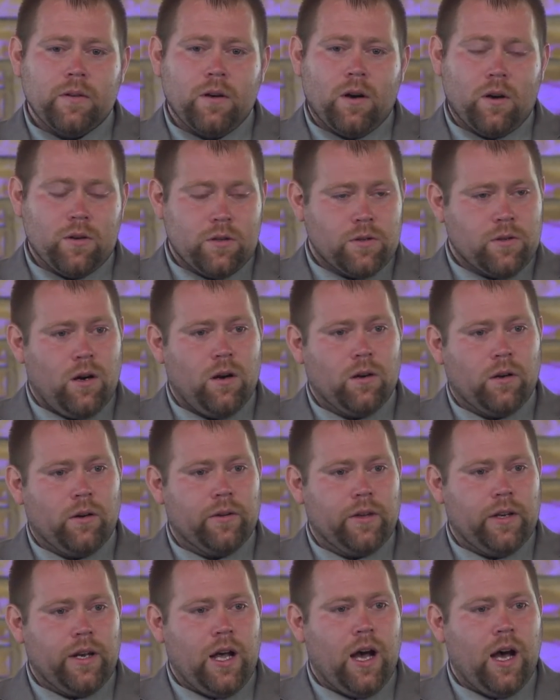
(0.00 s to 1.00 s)
are stronger
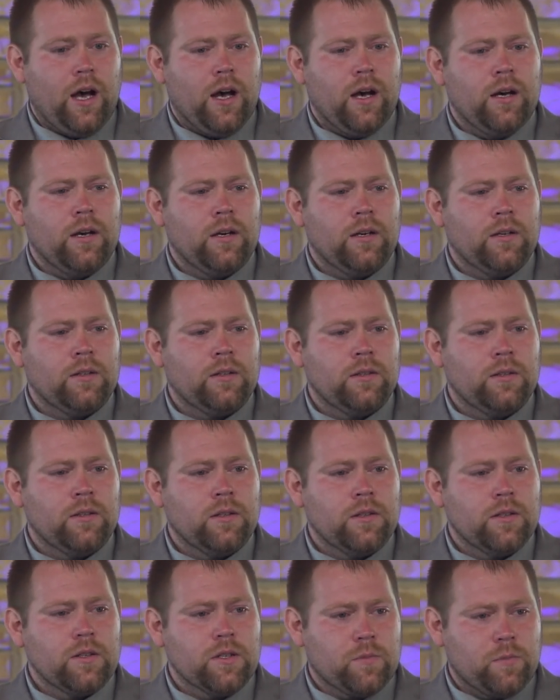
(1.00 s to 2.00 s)
than I
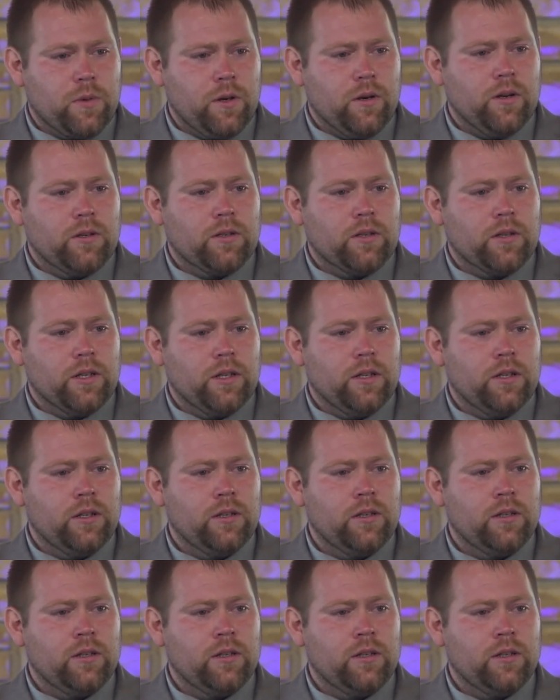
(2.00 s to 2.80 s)
spiritually,